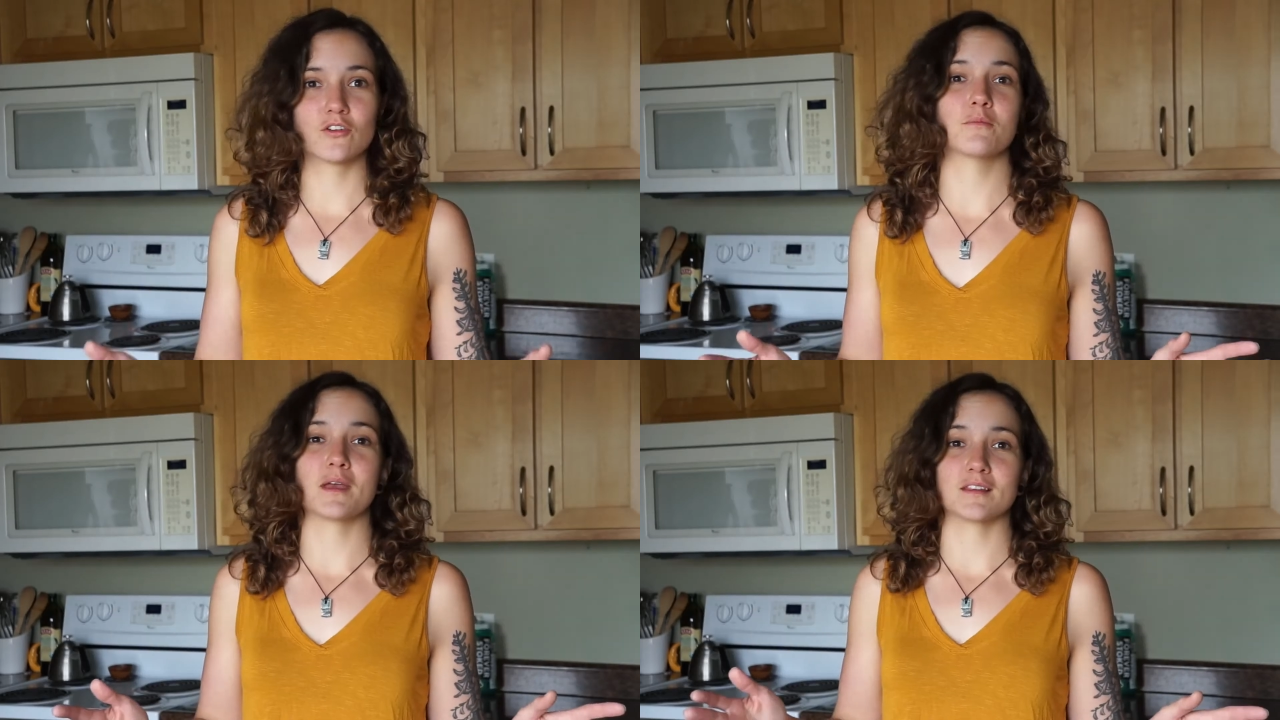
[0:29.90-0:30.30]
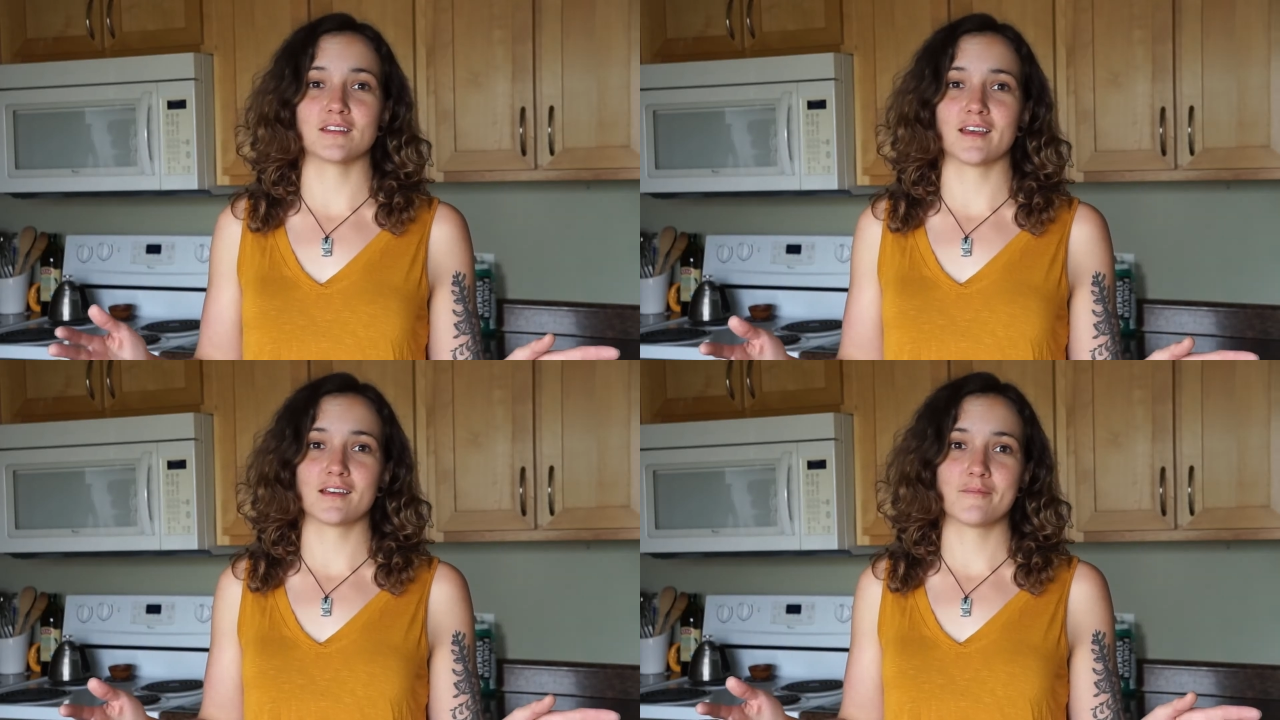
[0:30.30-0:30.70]

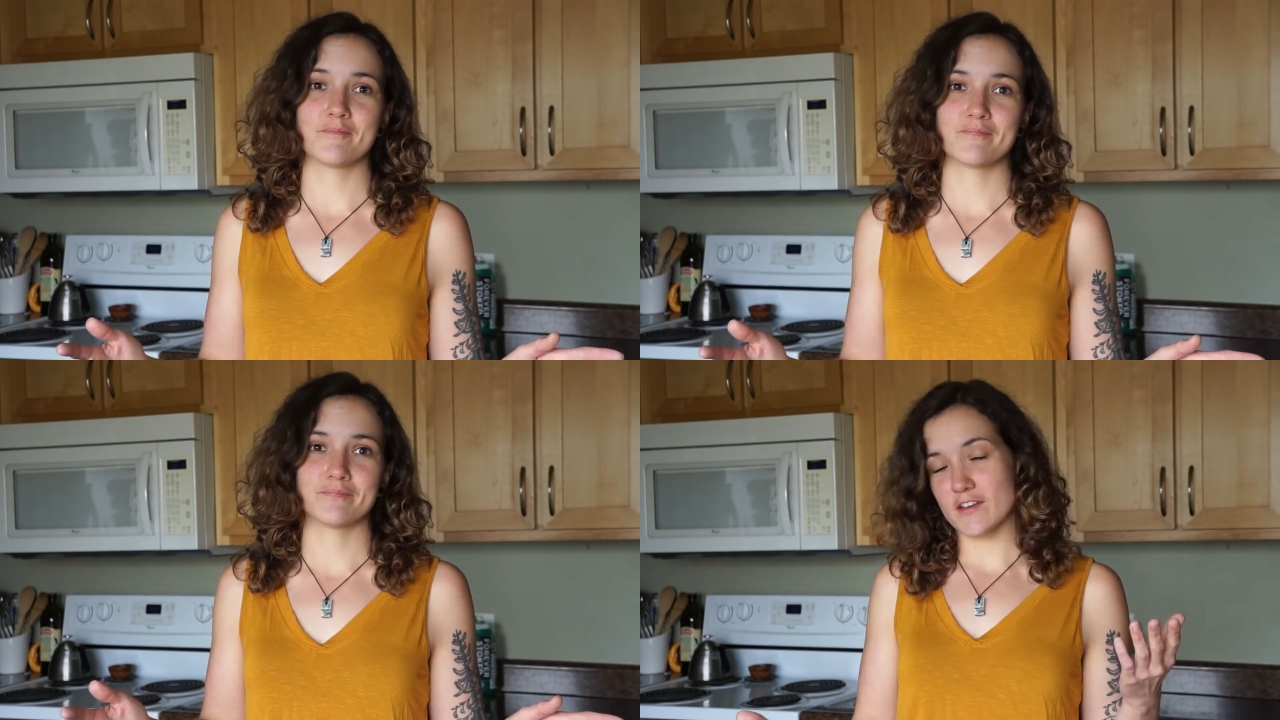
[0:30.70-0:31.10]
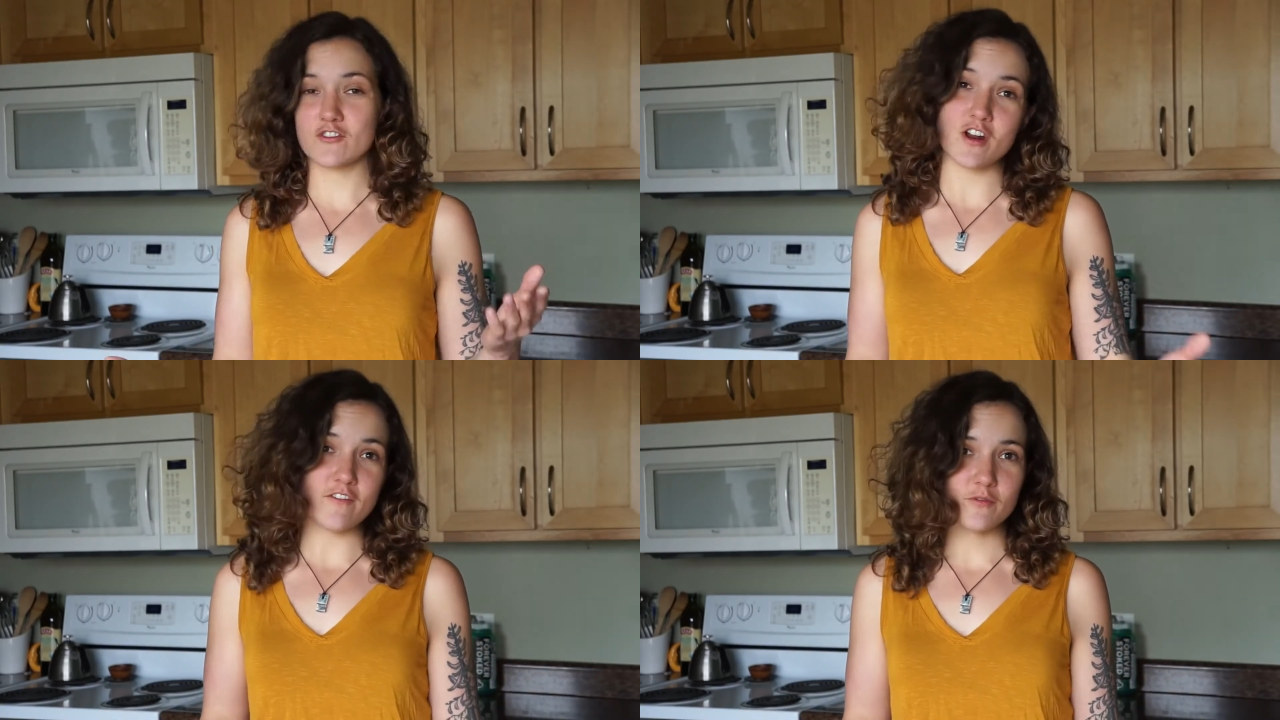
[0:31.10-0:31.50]
amazing. If you're
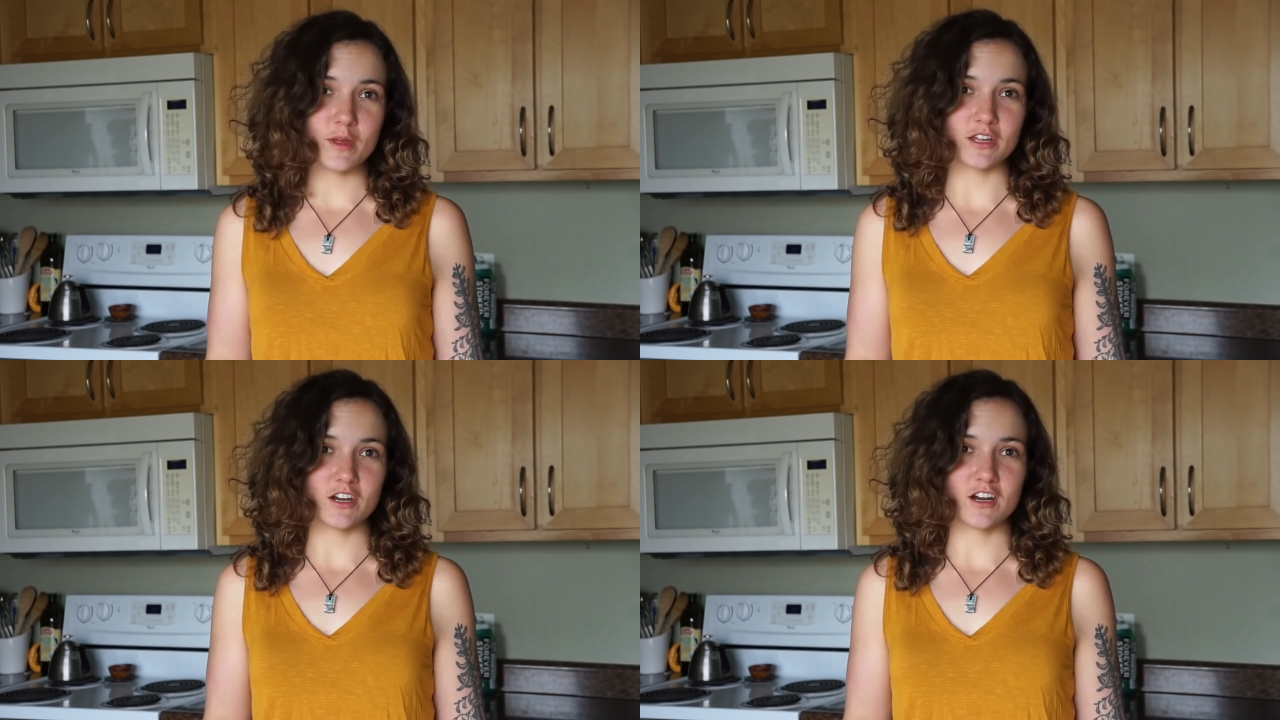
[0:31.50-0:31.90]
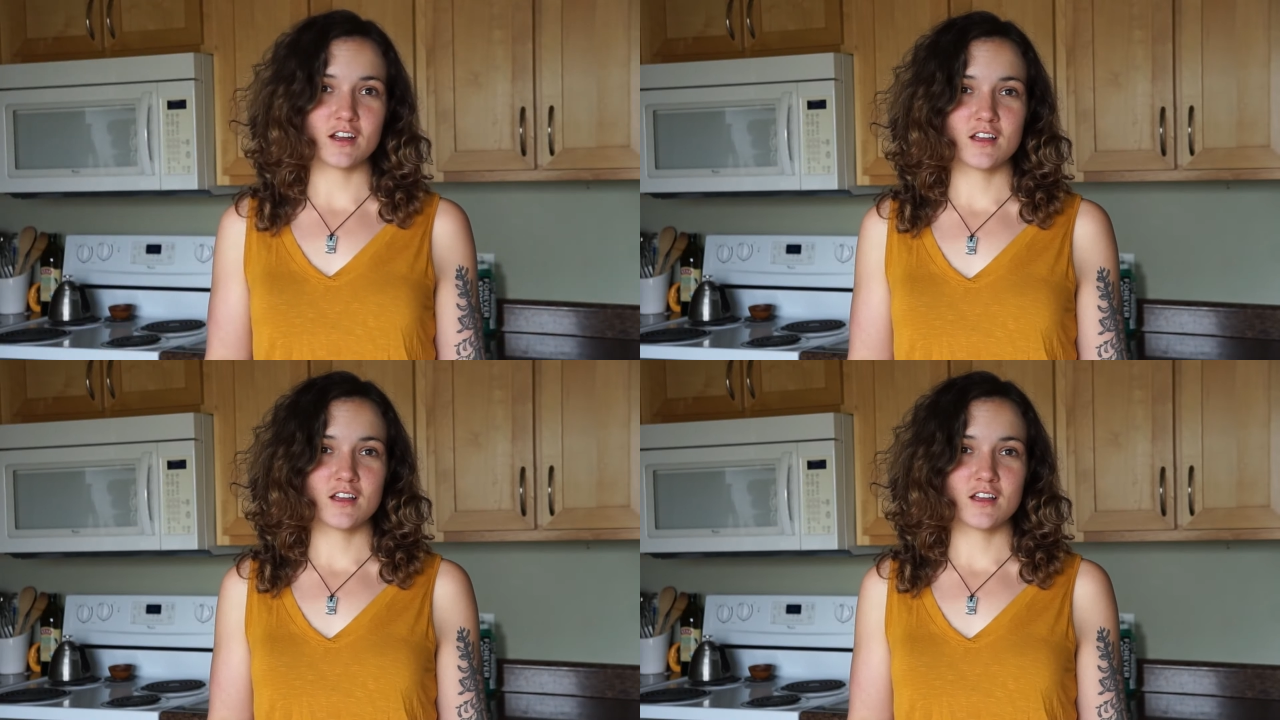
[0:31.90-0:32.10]
not familiar,